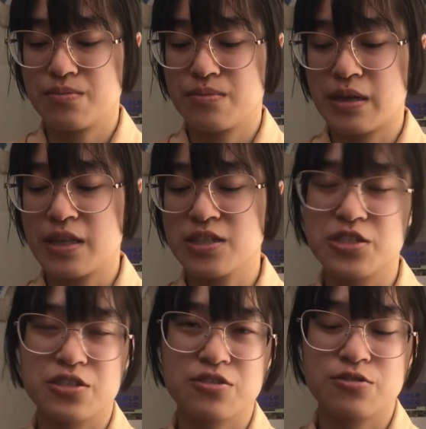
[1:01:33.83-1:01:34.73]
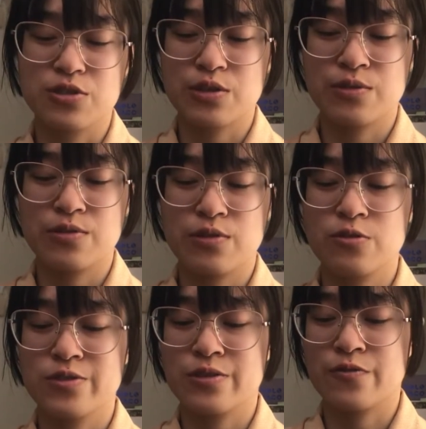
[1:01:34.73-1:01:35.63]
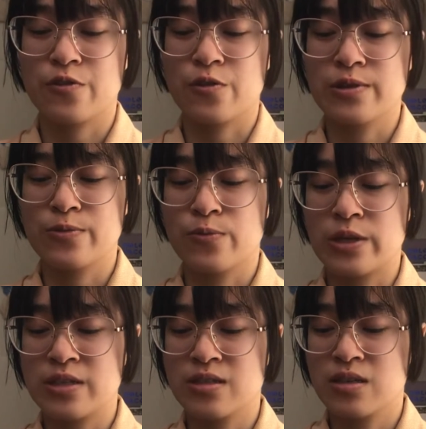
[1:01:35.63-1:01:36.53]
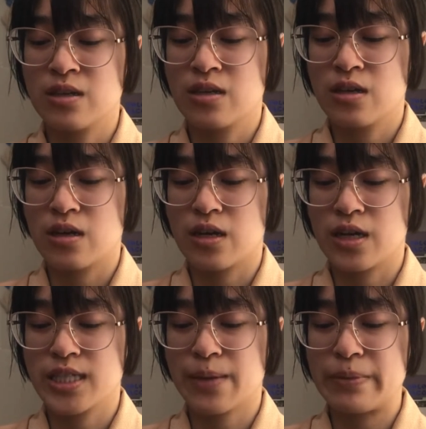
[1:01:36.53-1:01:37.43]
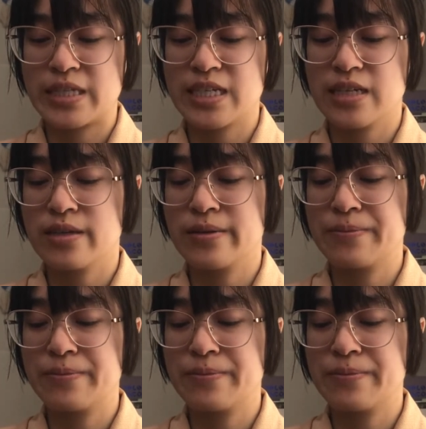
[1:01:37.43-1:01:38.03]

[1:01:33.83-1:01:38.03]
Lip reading: And then just use it for only one type of tea.